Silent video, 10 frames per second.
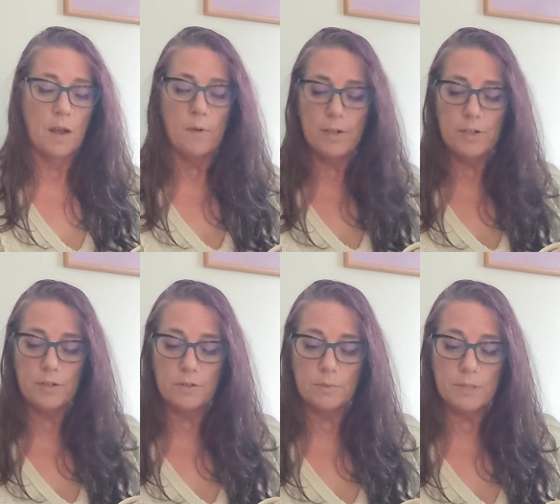
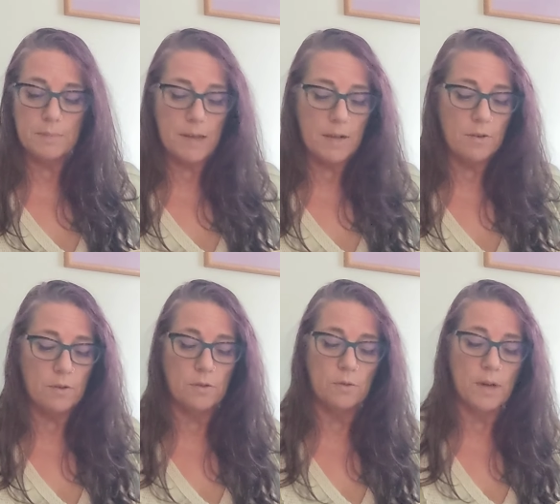Reginald was a man
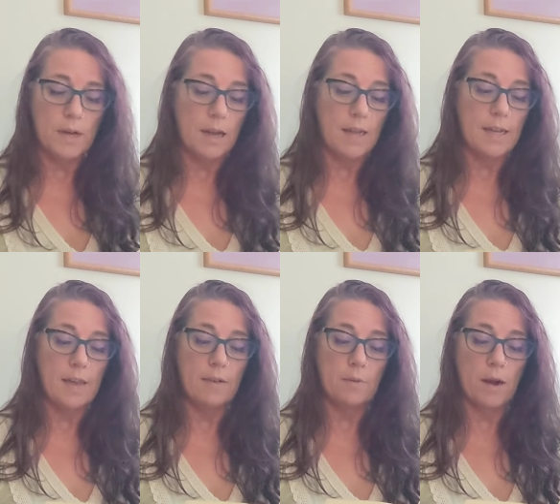who, unlike
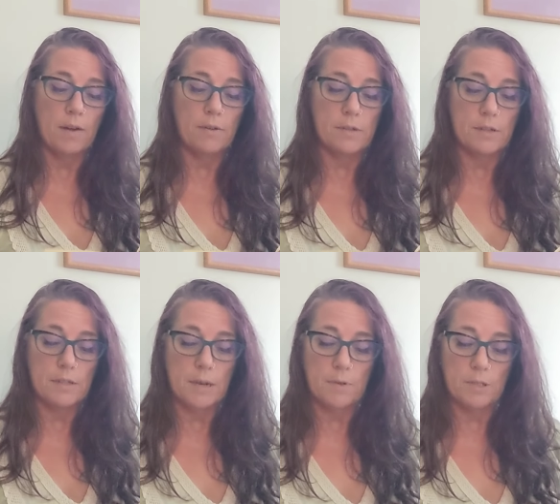other writers on the
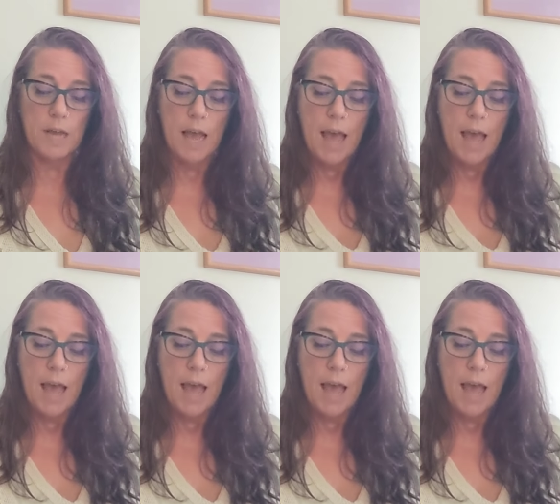subject,